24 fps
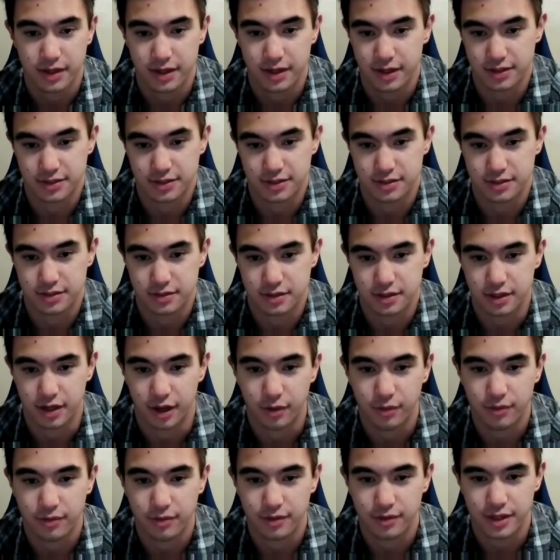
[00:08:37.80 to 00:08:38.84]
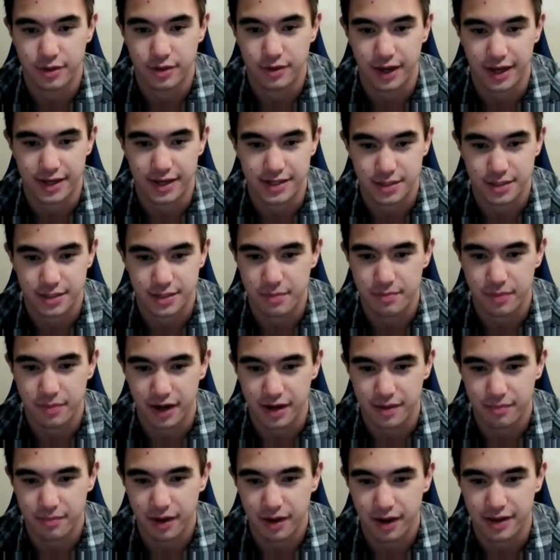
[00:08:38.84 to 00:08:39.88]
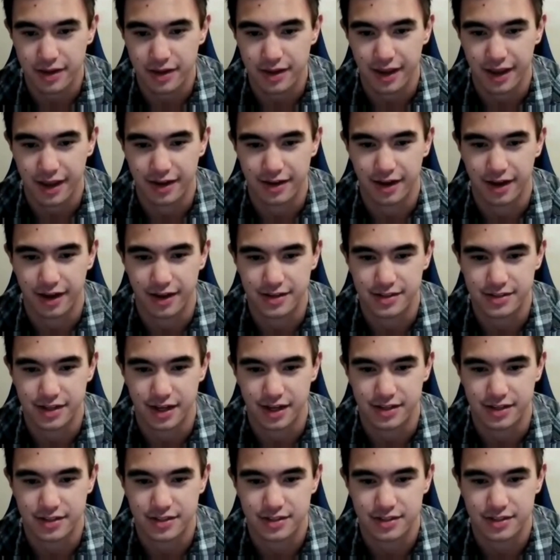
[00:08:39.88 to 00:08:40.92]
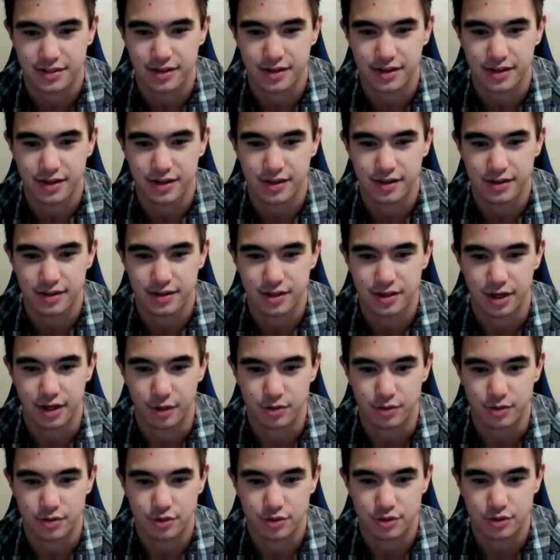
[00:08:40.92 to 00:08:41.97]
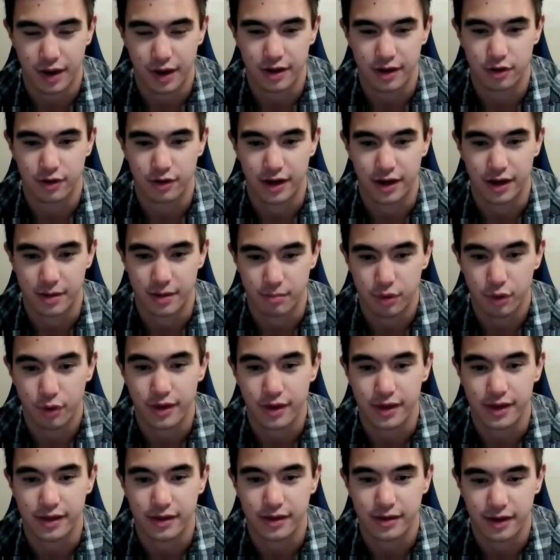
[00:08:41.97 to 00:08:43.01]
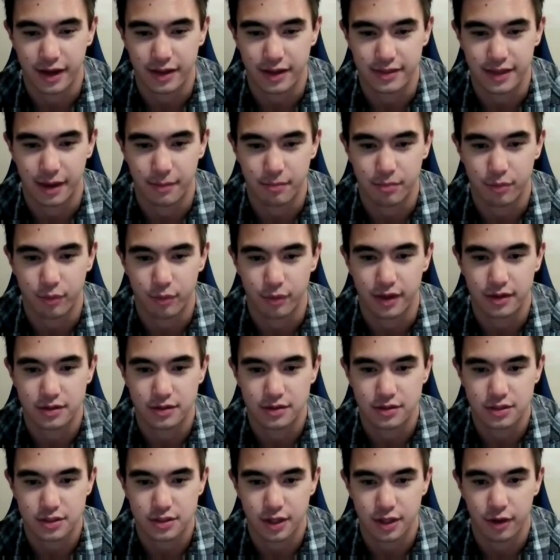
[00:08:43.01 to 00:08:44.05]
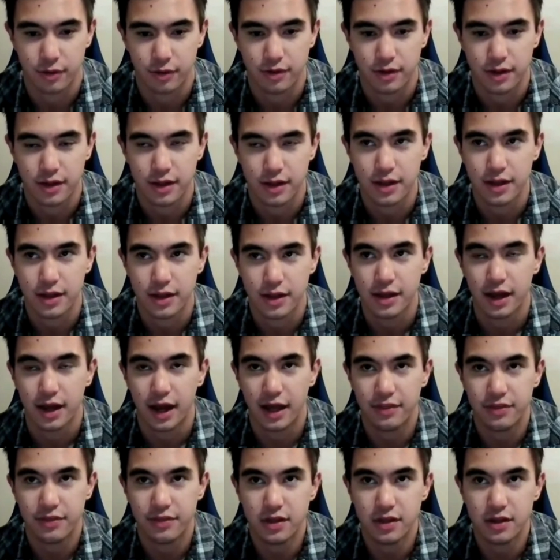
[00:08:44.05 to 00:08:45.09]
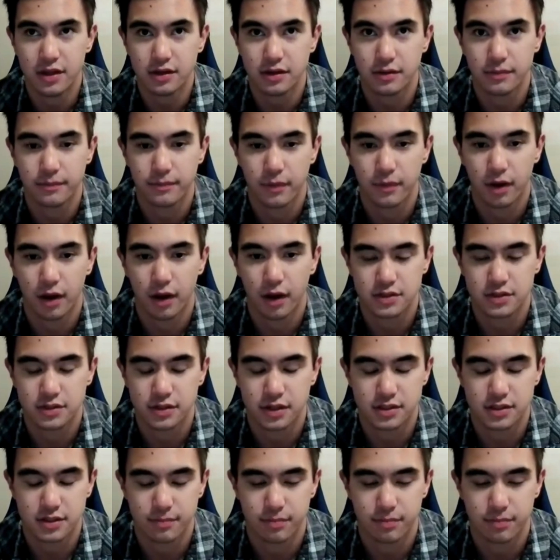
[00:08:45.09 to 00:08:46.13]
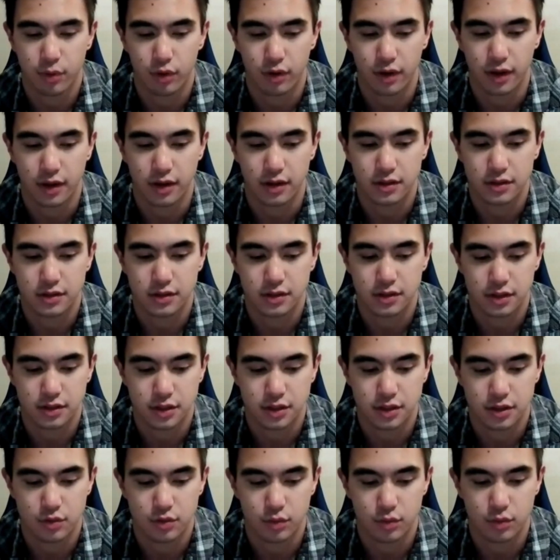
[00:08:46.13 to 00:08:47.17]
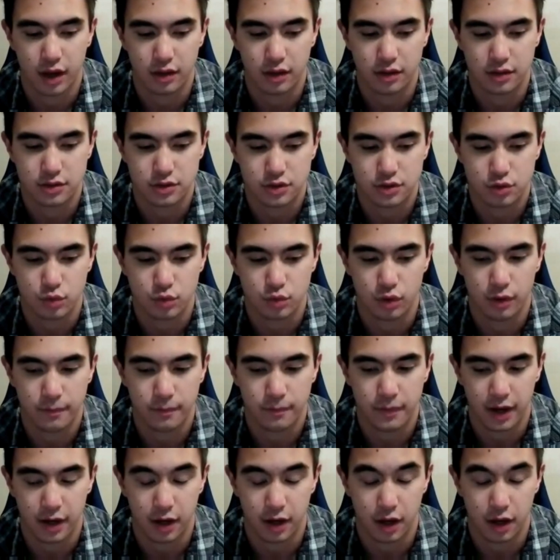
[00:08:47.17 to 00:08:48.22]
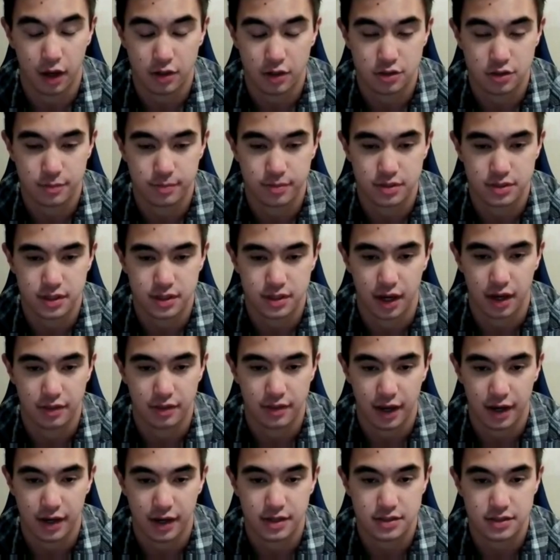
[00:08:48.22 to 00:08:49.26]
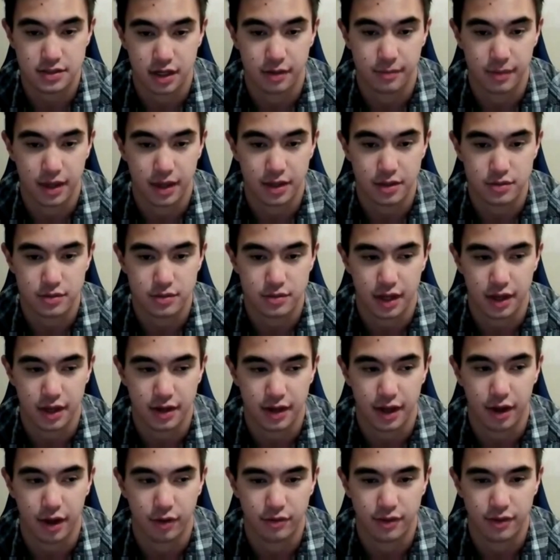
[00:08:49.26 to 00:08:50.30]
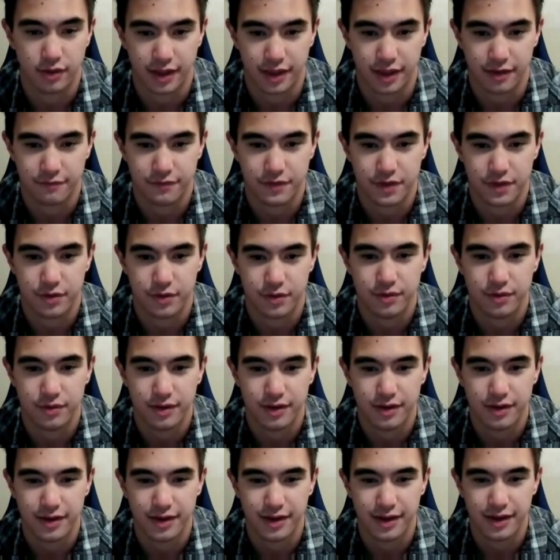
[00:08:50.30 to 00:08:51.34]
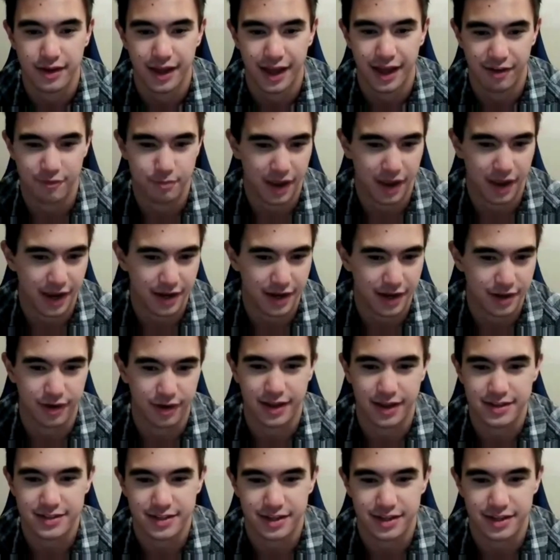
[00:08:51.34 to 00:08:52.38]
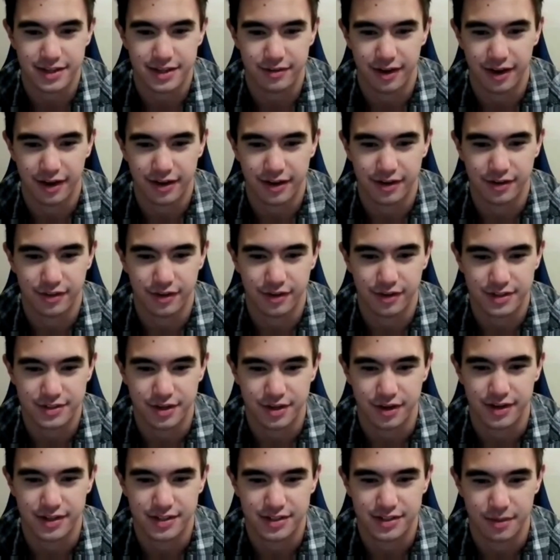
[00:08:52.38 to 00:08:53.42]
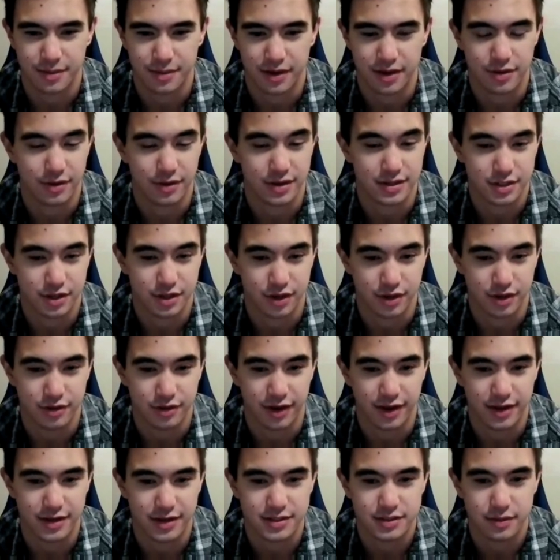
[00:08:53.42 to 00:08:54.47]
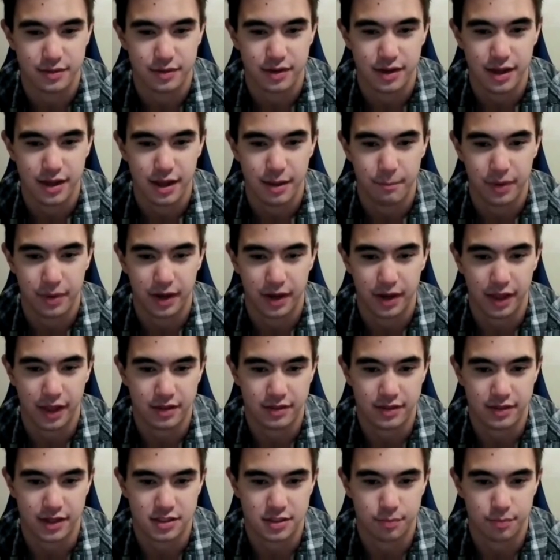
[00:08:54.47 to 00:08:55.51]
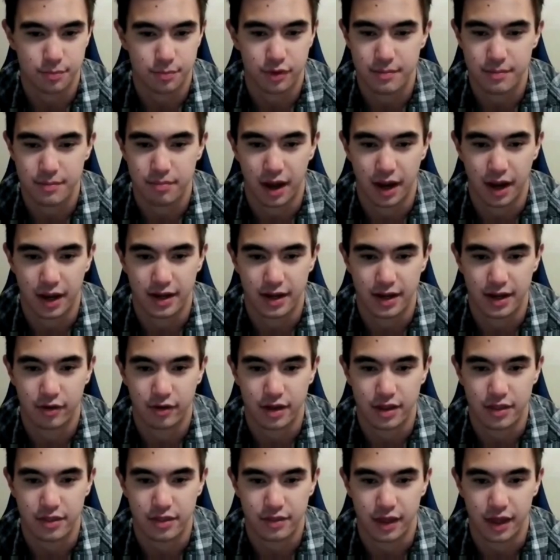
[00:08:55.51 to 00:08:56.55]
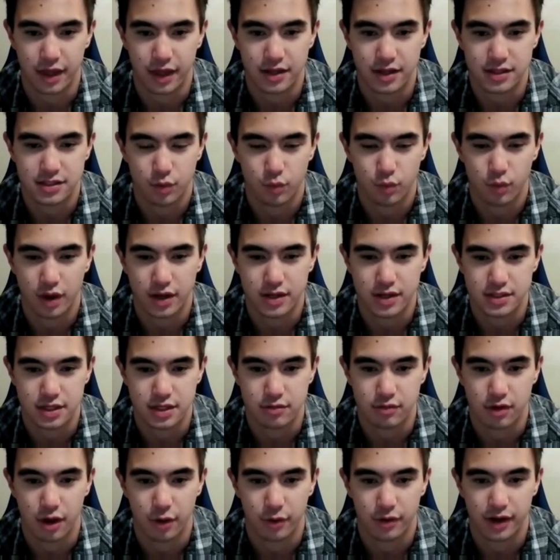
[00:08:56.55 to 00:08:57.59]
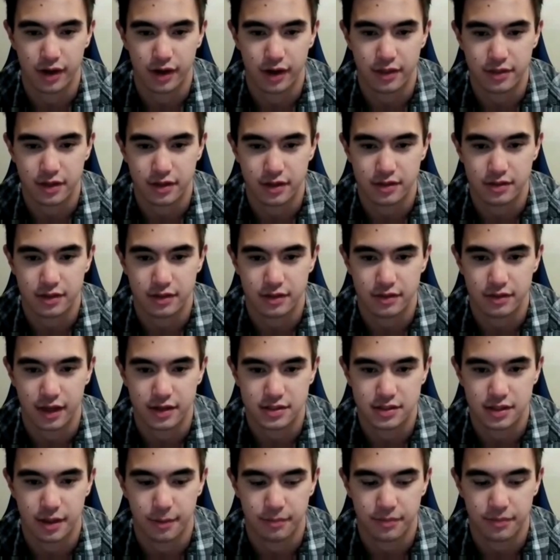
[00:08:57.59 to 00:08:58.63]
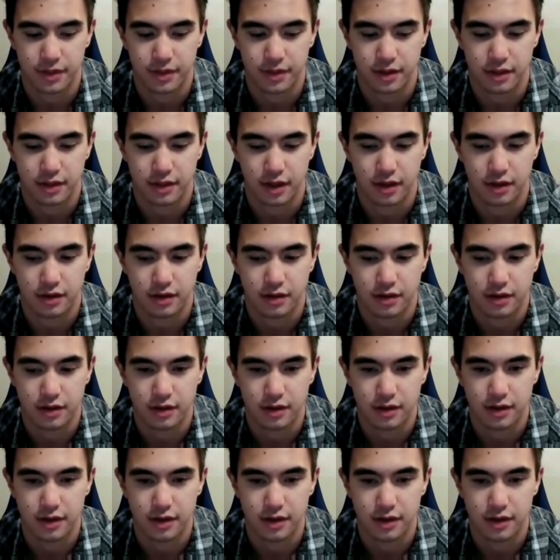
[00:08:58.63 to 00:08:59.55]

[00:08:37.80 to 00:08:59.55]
because, you guys can be buddy buddy and not just, trainer and employee at that point. So I think obviously it's important to do well in school, and 100% that is going to make you stand out. Like if you have bad grades, you're not going to look as good as somebody who has good grades. But I think that's a pretty binary thing. It's a 1-0, and I think that that's something that